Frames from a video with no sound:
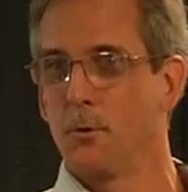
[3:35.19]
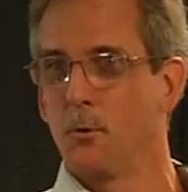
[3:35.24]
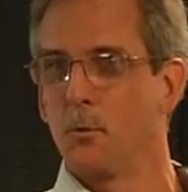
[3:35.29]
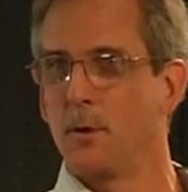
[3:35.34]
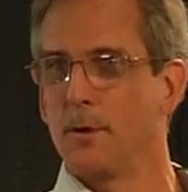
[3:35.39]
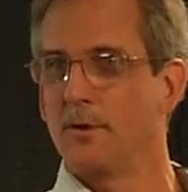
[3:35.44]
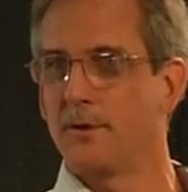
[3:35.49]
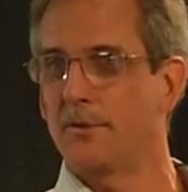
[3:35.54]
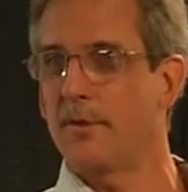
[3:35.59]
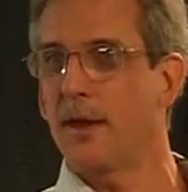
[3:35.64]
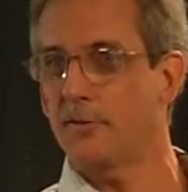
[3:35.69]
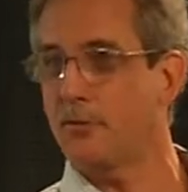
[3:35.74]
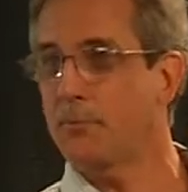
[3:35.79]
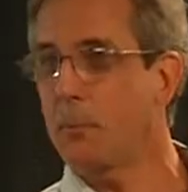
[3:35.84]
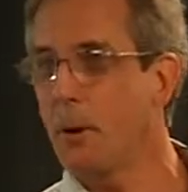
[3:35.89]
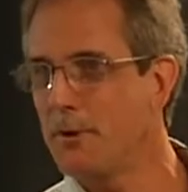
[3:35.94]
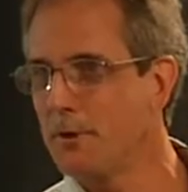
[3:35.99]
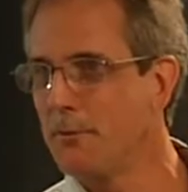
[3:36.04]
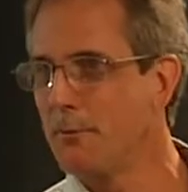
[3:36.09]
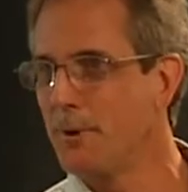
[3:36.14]
when you did that
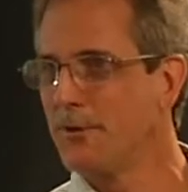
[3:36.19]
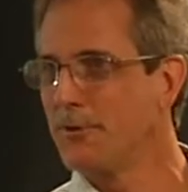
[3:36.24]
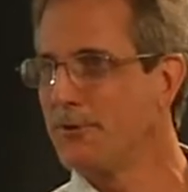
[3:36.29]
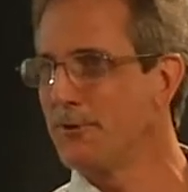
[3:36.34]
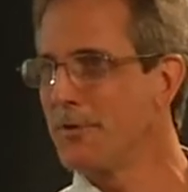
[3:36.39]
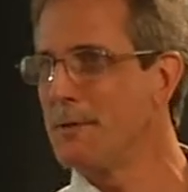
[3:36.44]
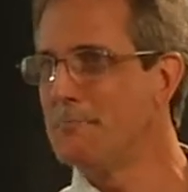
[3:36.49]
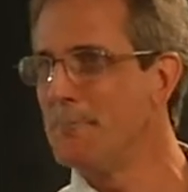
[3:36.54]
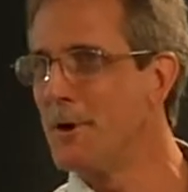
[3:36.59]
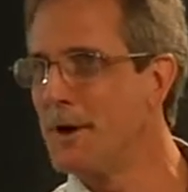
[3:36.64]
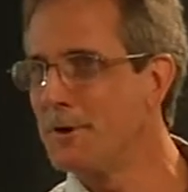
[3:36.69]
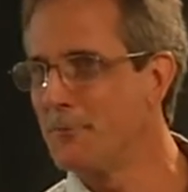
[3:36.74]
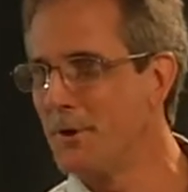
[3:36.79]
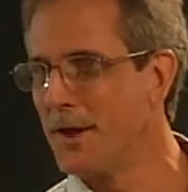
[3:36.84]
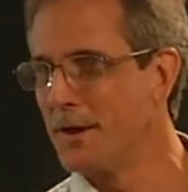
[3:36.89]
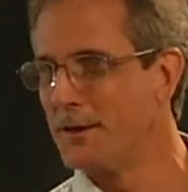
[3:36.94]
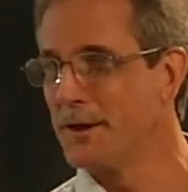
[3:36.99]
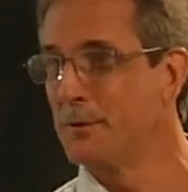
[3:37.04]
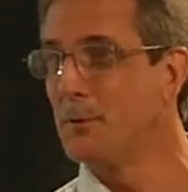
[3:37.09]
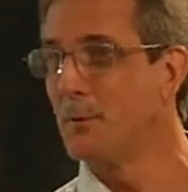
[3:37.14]
Spartan race or that mud
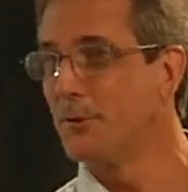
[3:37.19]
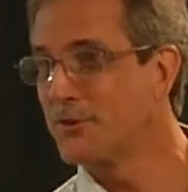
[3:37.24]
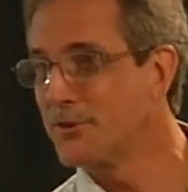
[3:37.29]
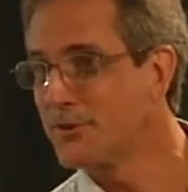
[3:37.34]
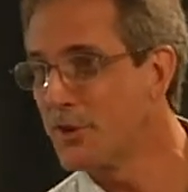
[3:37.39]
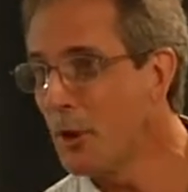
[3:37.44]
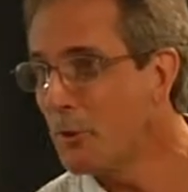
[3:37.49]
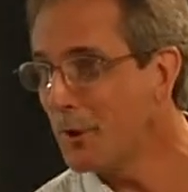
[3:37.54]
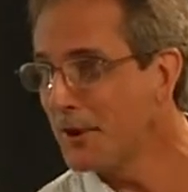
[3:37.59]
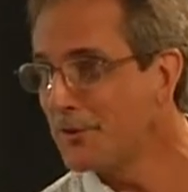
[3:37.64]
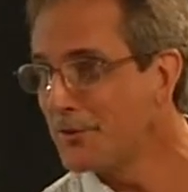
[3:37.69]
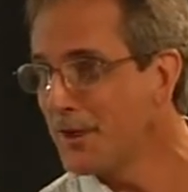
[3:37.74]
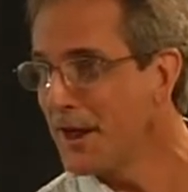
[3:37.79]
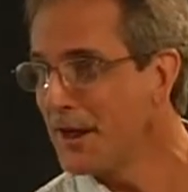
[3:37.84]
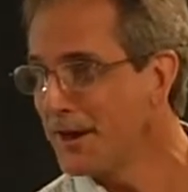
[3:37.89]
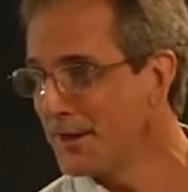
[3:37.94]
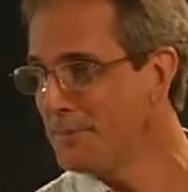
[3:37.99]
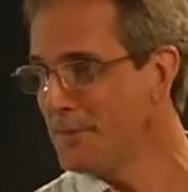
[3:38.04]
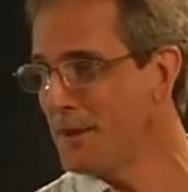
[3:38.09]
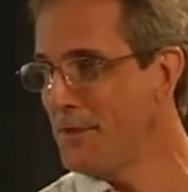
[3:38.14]
run. You were so
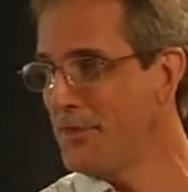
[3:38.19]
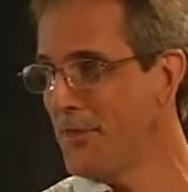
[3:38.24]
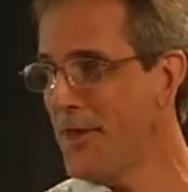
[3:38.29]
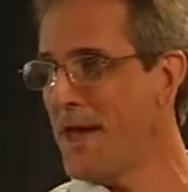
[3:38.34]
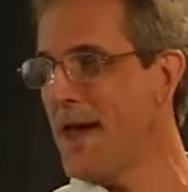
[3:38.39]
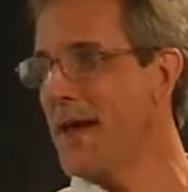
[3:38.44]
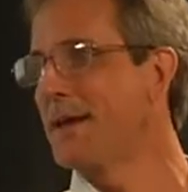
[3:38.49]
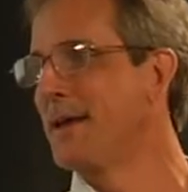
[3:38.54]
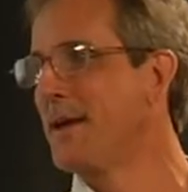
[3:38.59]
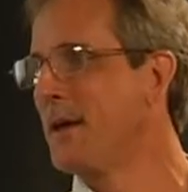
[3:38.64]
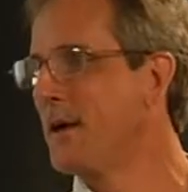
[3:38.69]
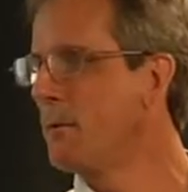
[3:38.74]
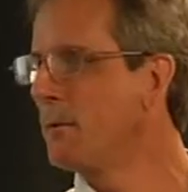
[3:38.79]
excited about that.